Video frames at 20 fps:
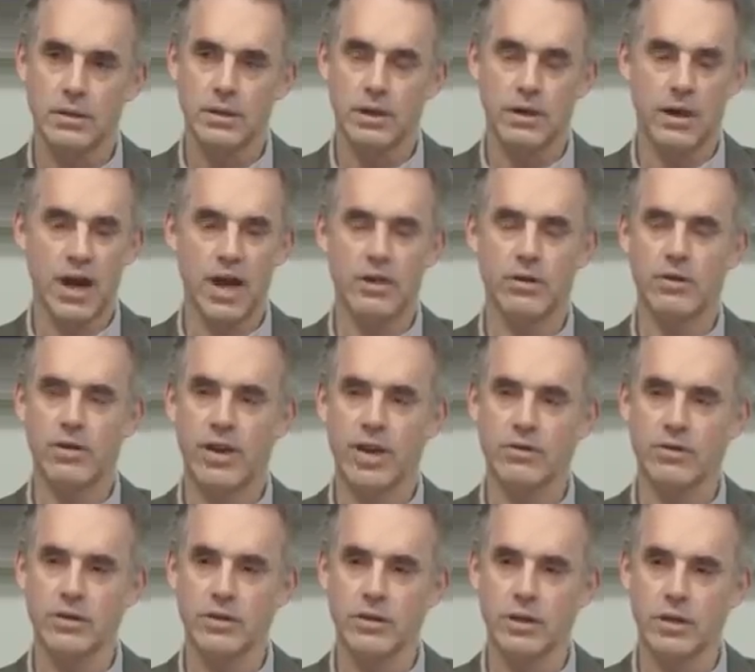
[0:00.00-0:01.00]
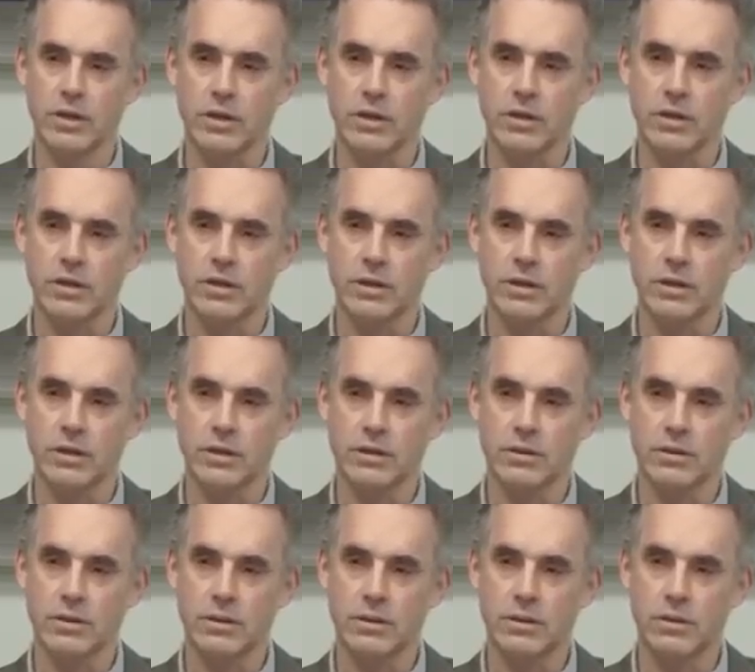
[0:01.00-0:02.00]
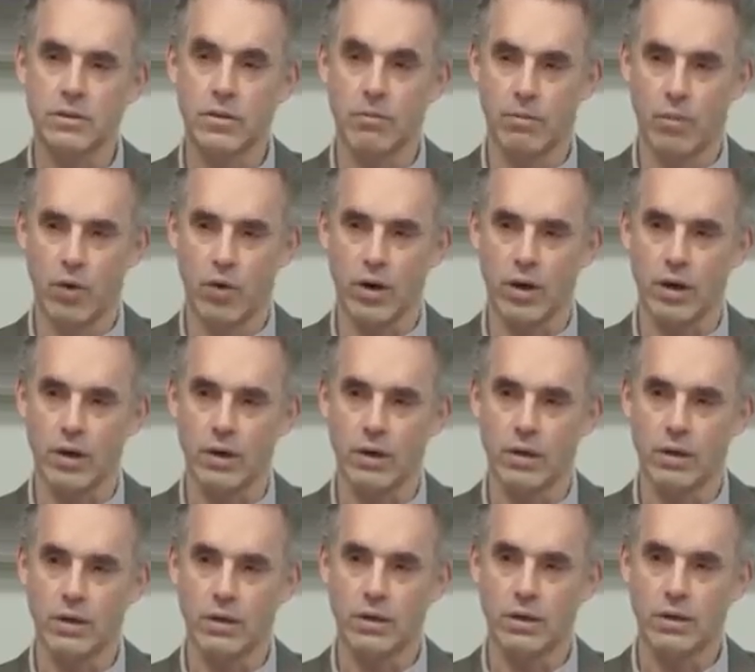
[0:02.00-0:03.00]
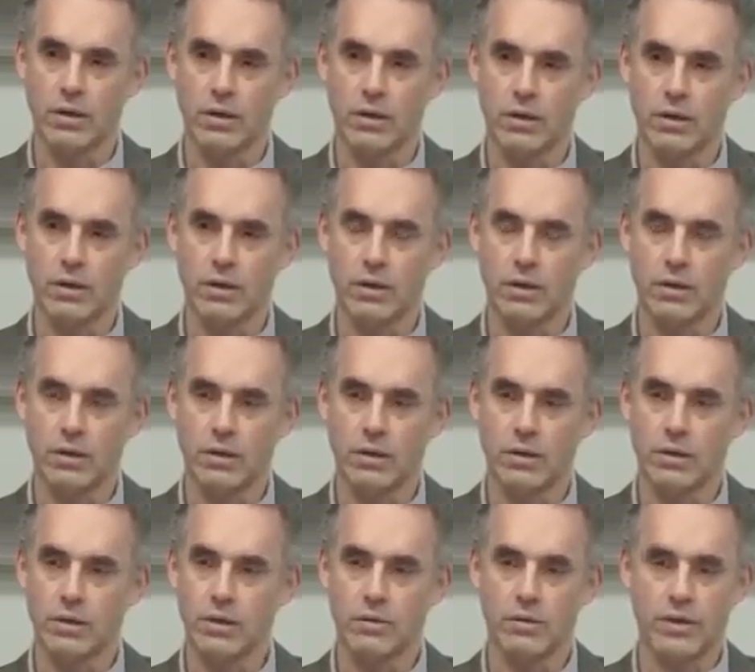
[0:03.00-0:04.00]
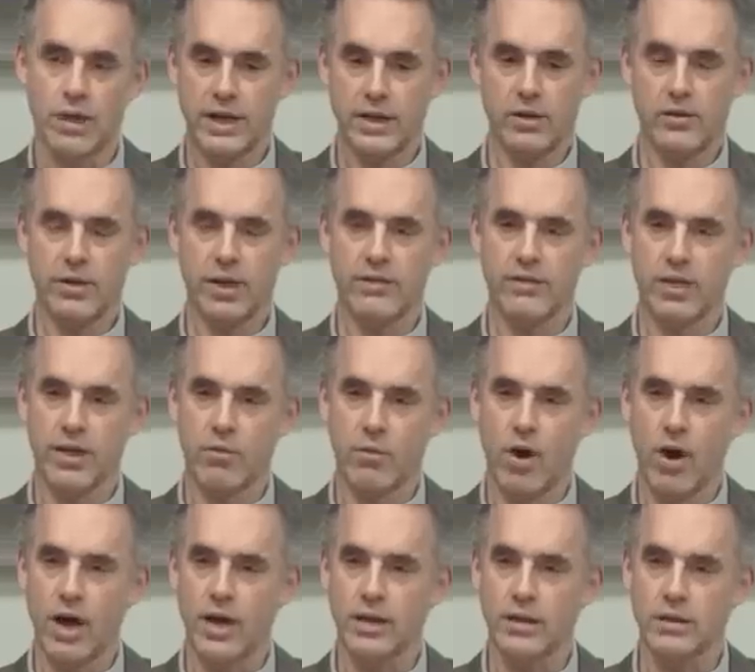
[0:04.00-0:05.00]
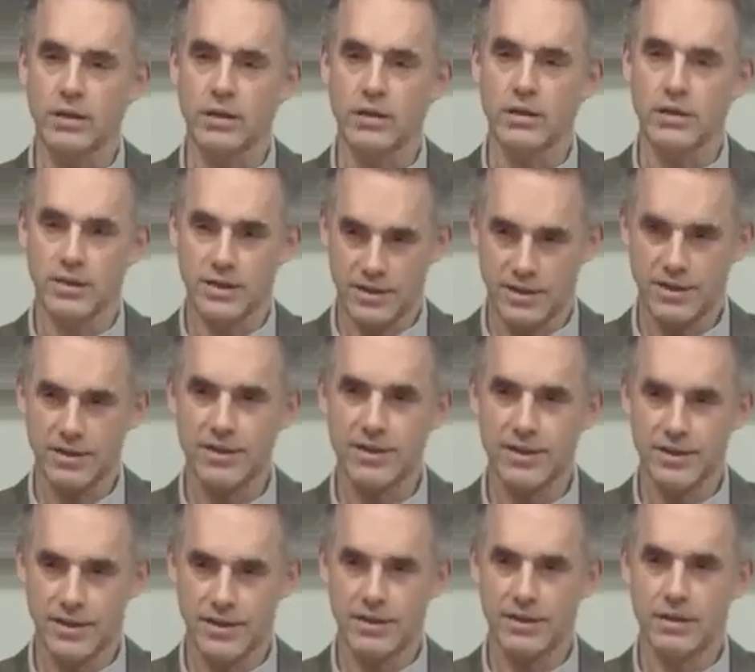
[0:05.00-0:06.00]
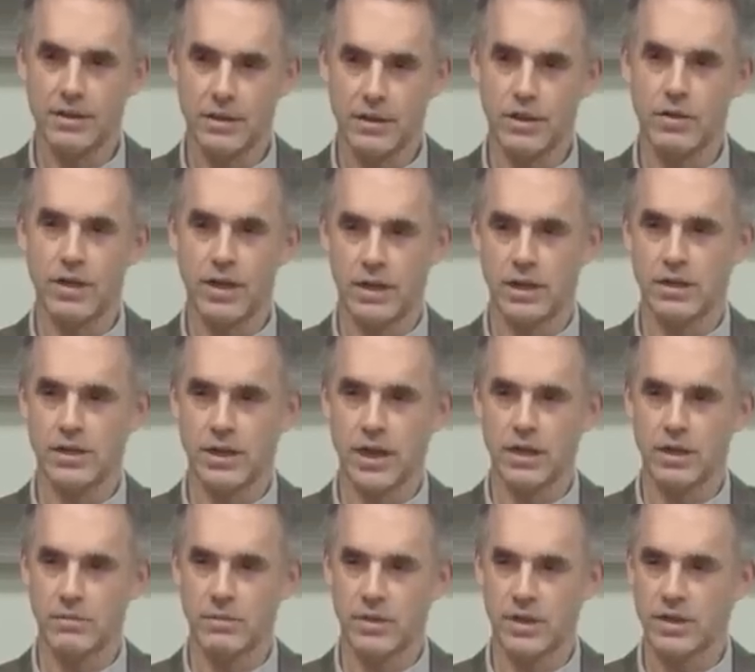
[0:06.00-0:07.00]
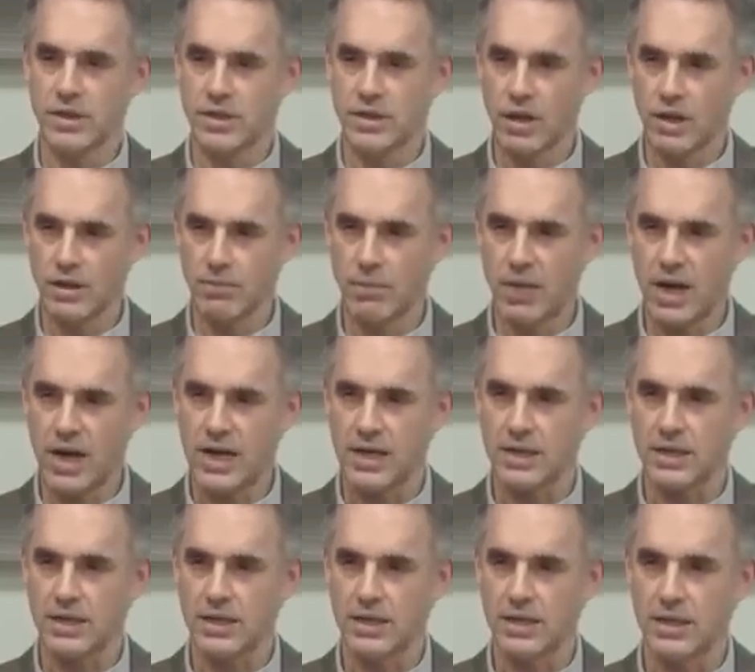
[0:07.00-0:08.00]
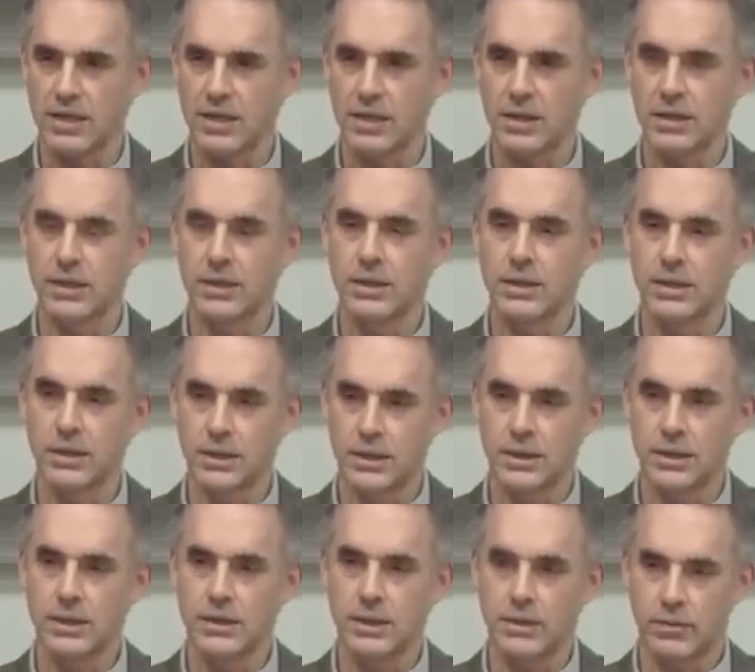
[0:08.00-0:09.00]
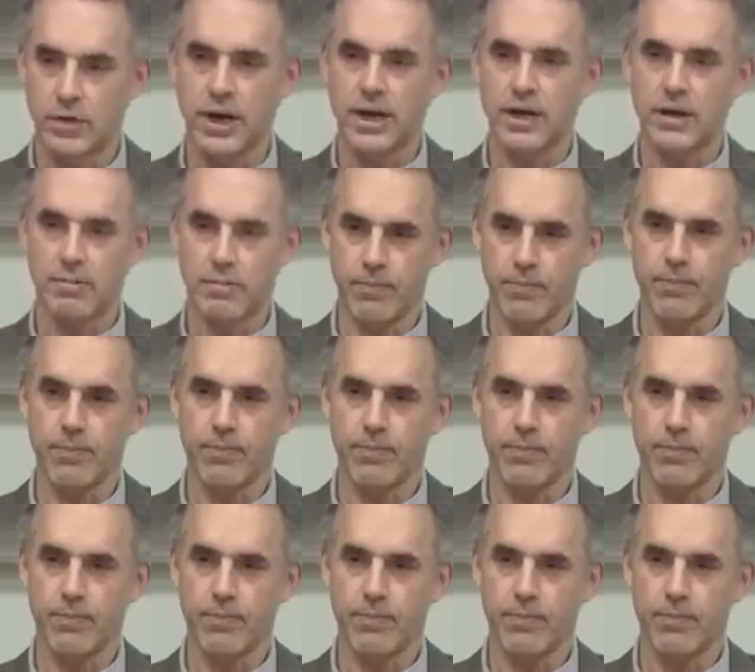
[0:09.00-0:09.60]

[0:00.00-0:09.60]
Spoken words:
They're $100,000 or more. So they can do whatever they want as long as you get to sell them to the salt mines. Right.